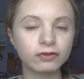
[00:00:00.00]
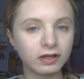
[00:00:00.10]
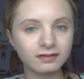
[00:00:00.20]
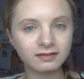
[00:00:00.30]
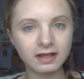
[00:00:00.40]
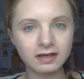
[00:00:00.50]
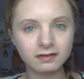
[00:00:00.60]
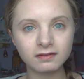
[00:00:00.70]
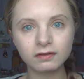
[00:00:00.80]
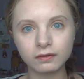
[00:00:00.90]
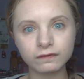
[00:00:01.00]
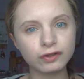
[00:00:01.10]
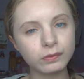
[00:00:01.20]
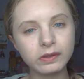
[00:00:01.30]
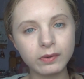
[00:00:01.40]
dry skin, sort of
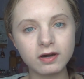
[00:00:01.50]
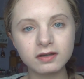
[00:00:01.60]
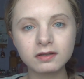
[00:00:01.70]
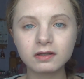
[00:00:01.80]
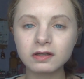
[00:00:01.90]
dewy one,